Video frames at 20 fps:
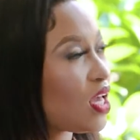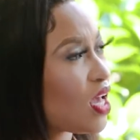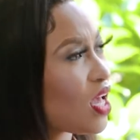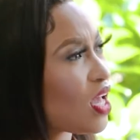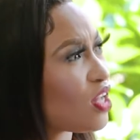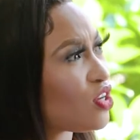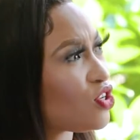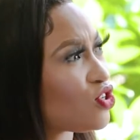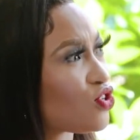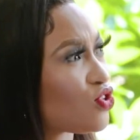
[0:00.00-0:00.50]

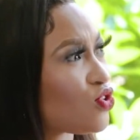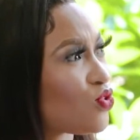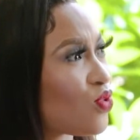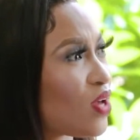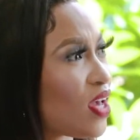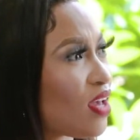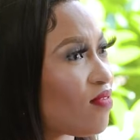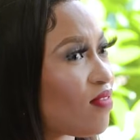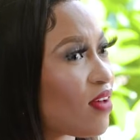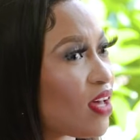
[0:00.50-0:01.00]
Yeah. Do you
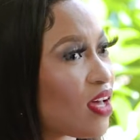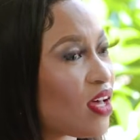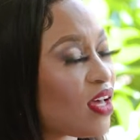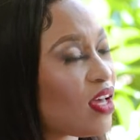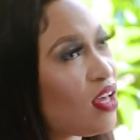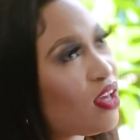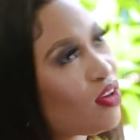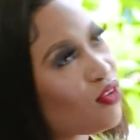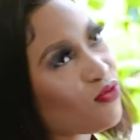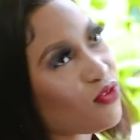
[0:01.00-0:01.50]
ever
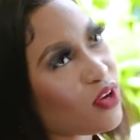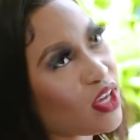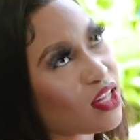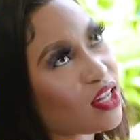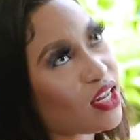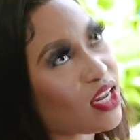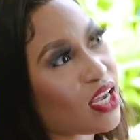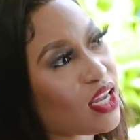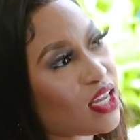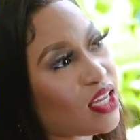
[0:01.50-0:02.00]
feel
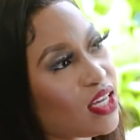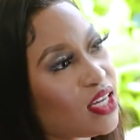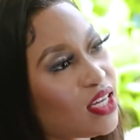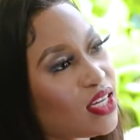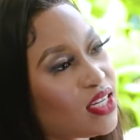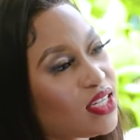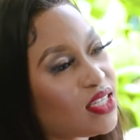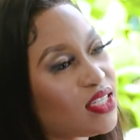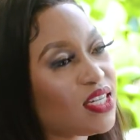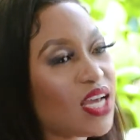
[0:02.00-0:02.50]
like,
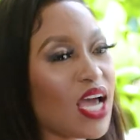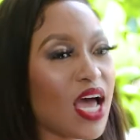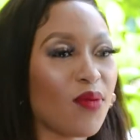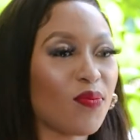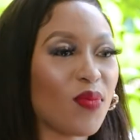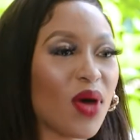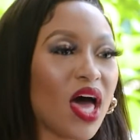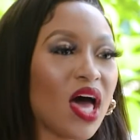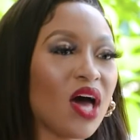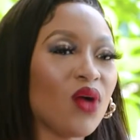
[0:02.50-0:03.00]

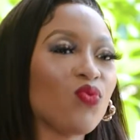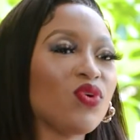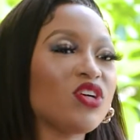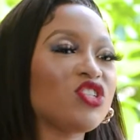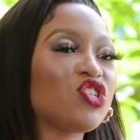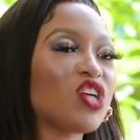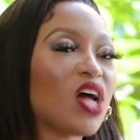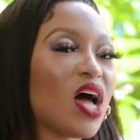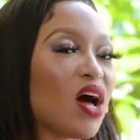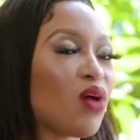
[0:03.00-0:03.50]
damn, I
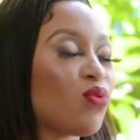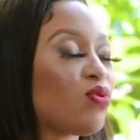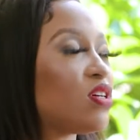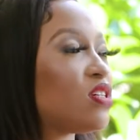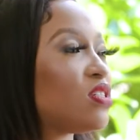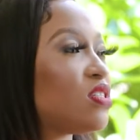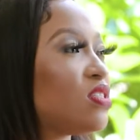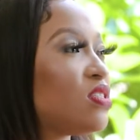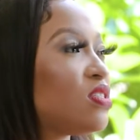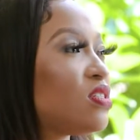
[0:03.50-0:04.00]
wish I
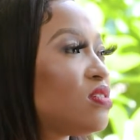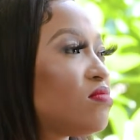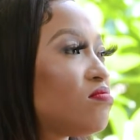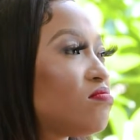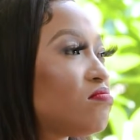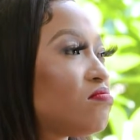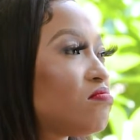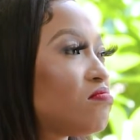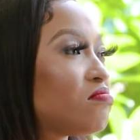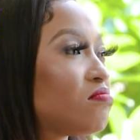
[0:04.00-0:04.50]

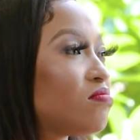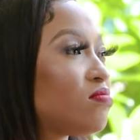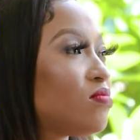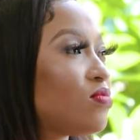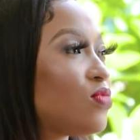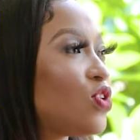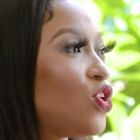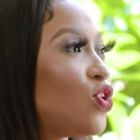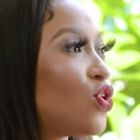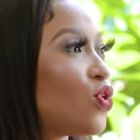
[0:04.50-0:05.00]

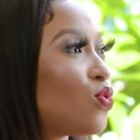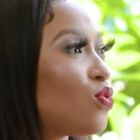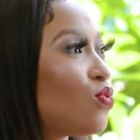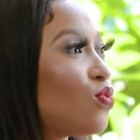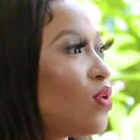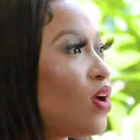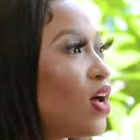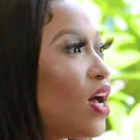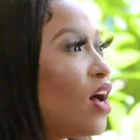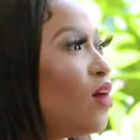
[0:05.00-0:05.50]
was, you know,
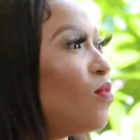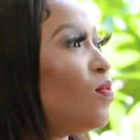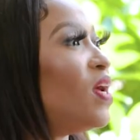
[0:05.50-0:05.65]
a